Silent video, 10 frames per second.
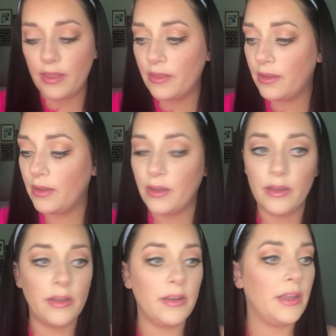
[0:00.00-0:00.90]
And
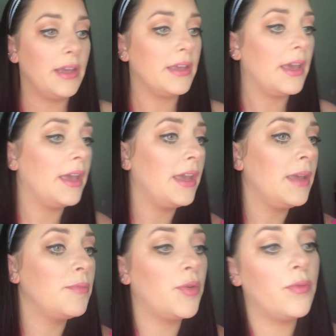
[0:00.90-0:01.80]
then it
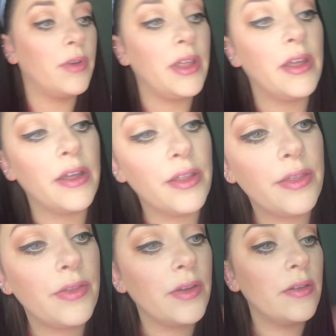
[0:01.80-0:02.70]
came
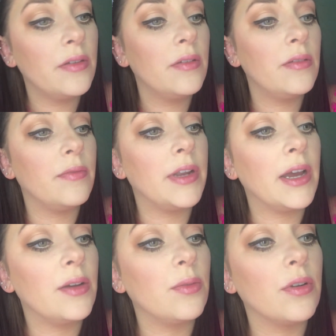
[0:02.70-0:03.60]
with, when
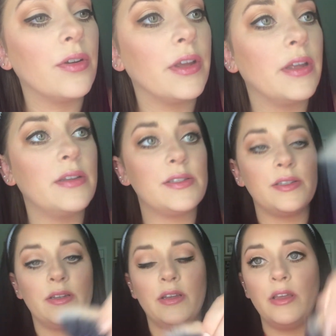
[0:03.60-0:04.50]
I ordered it,
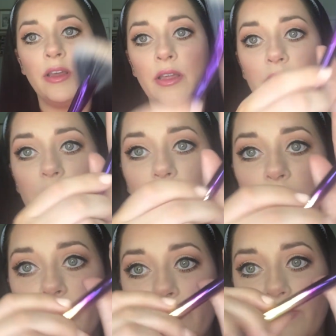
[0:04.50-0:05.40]

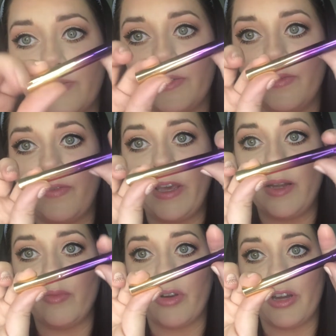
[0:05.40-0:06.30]
this
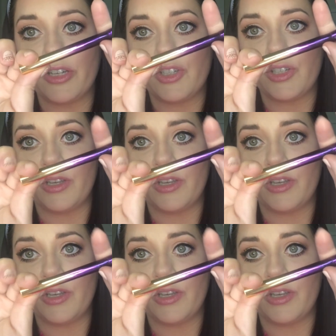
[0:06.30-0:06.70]
fan brush to